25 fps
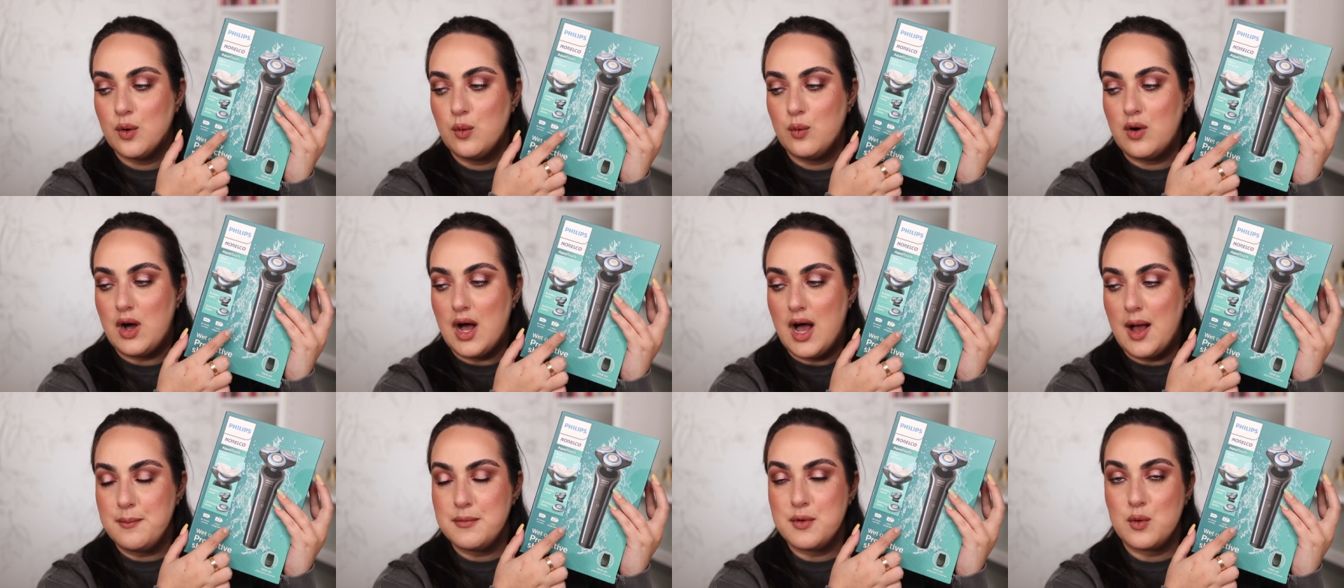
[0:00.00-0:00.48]

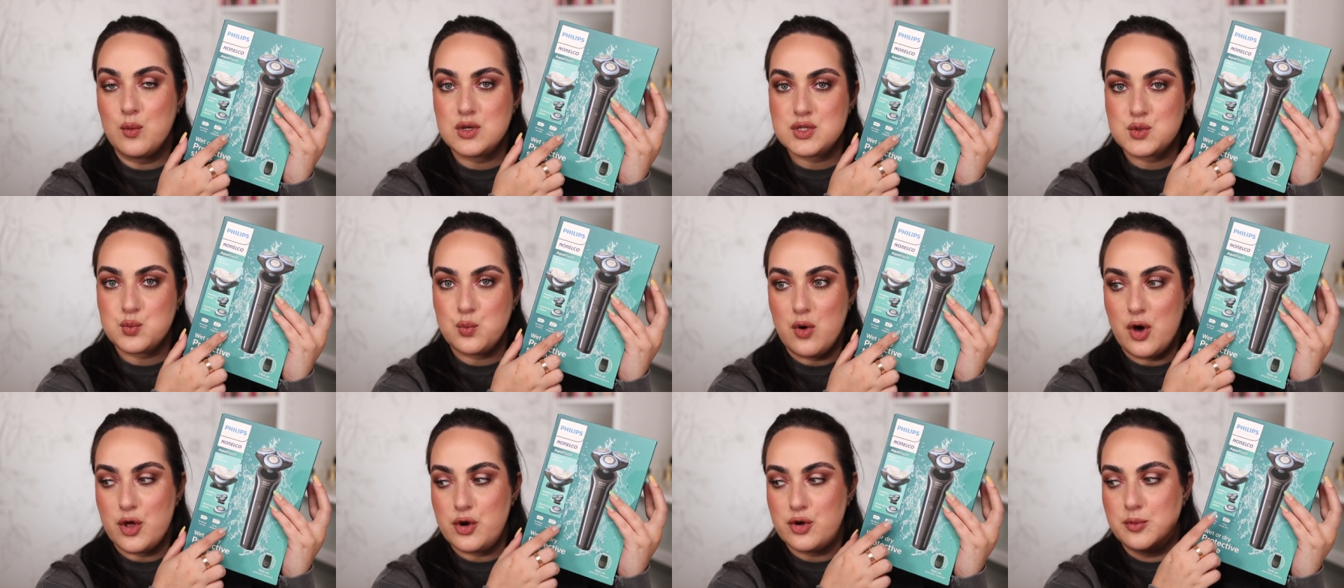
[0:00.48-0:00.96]
um, was
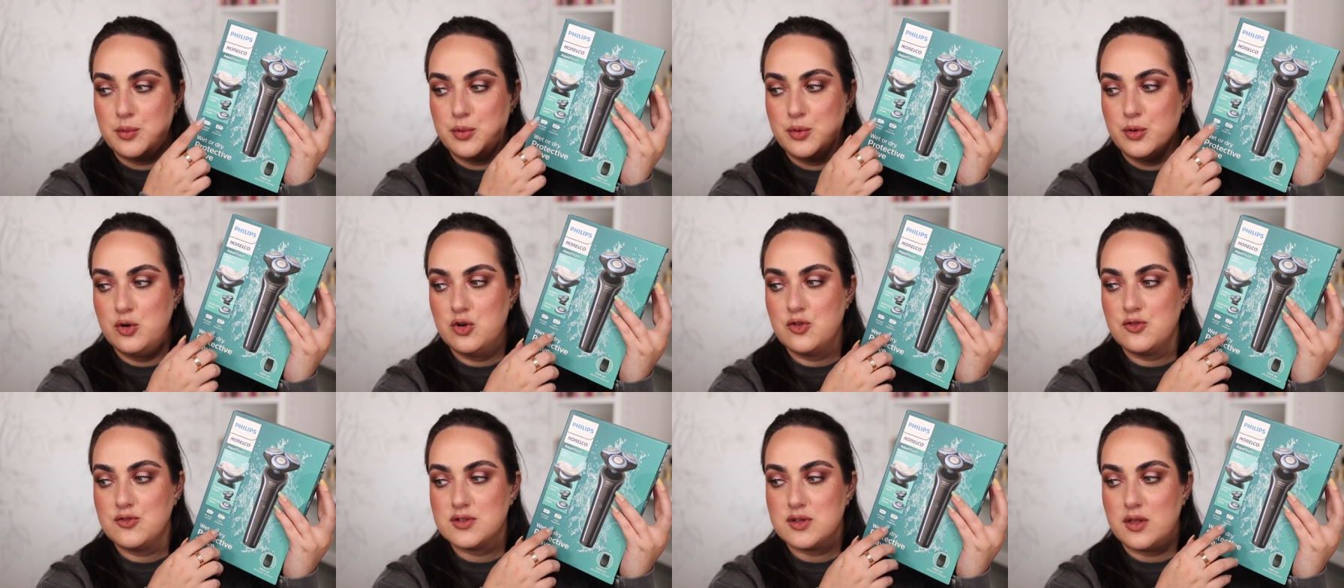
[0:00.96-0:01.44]

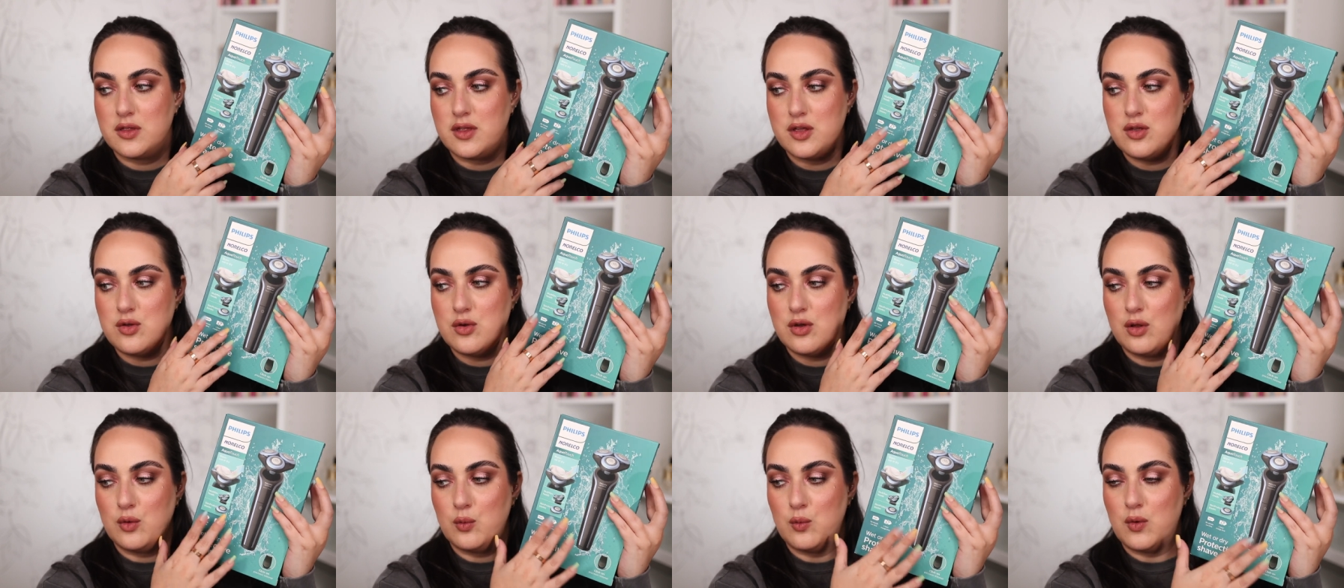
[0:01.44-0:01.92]
waterproof so that
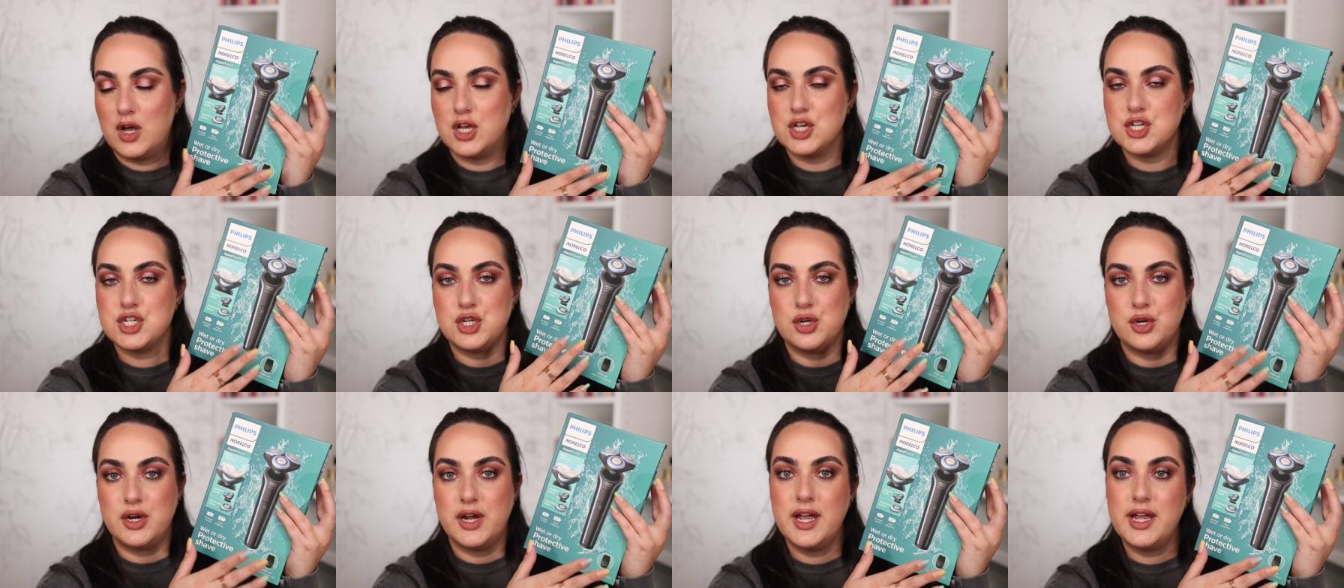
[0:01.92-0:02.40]
you can
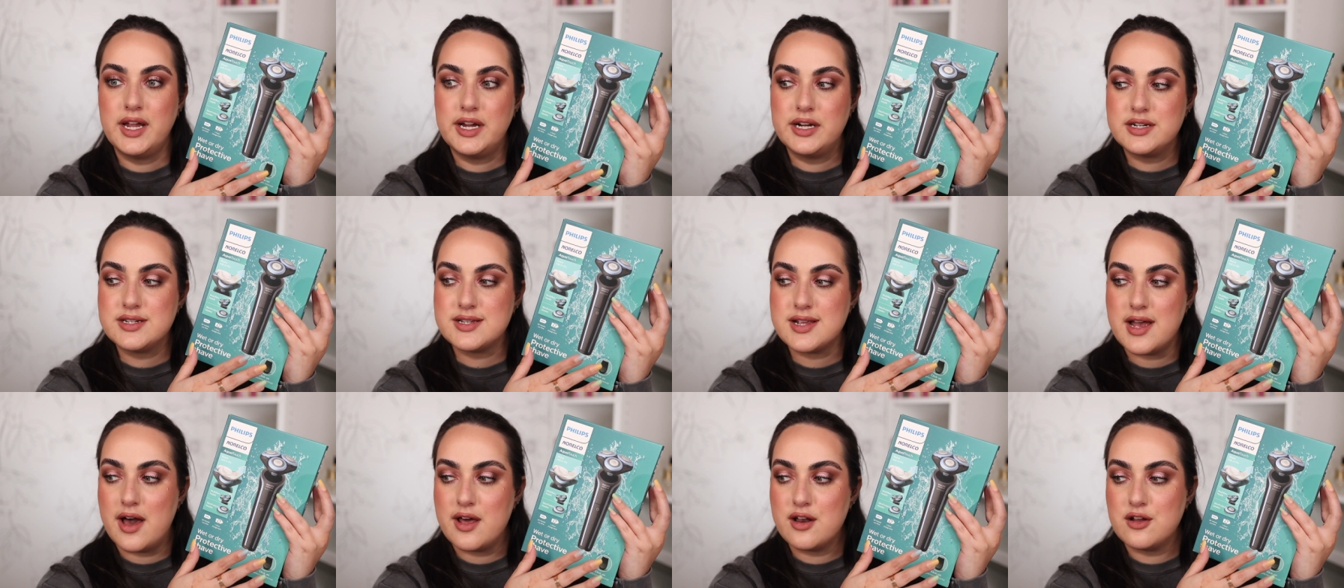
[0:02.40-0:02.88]
wash your
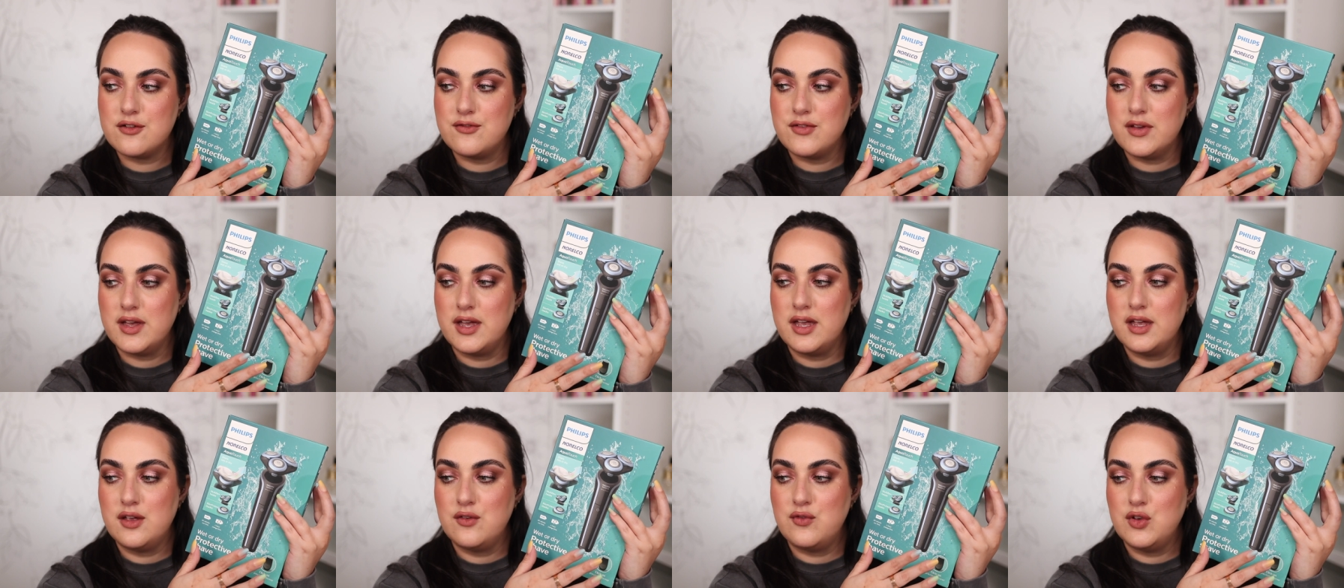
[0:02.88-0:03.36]
hairs out of
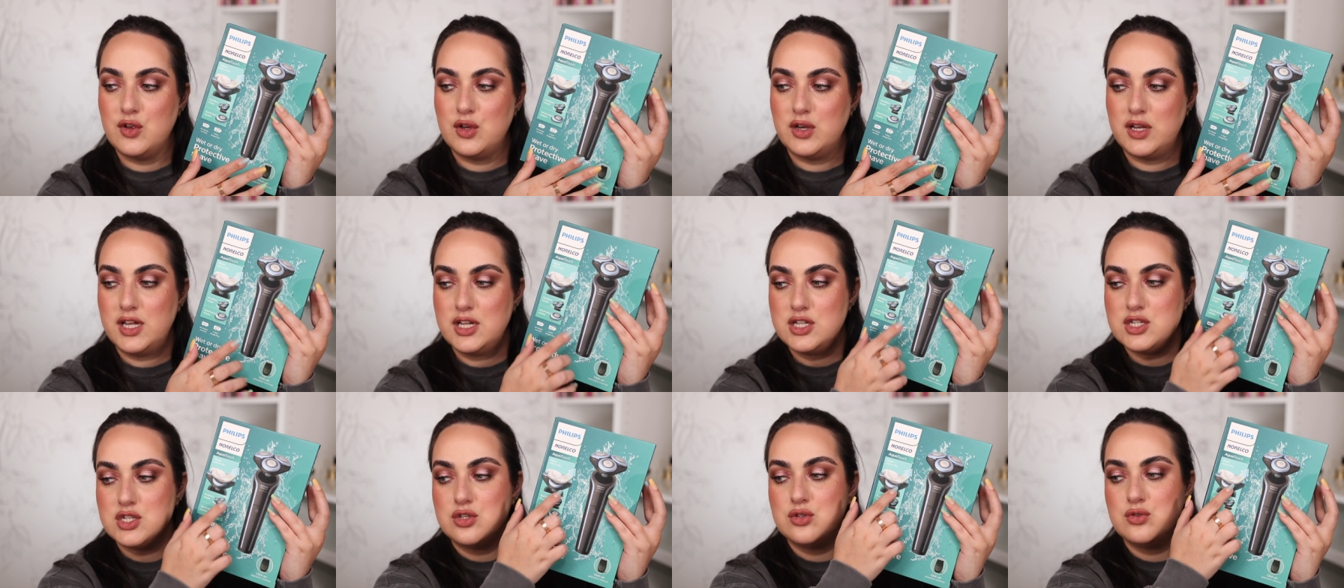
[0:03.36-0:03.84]
it if you
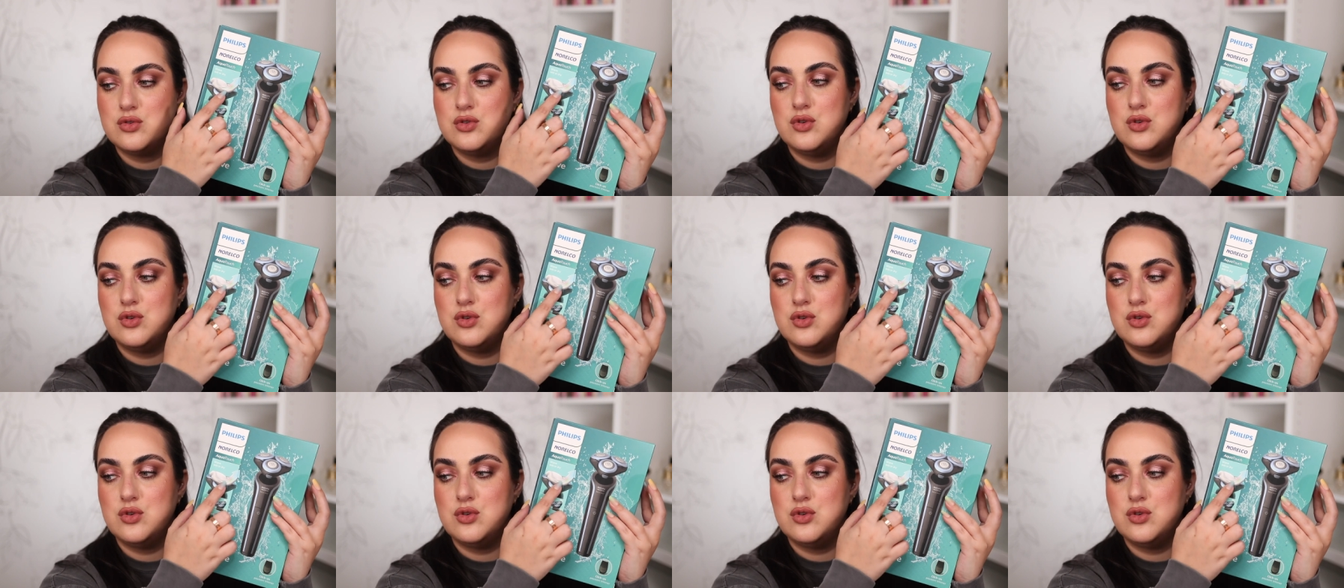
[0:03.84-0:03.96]
need to.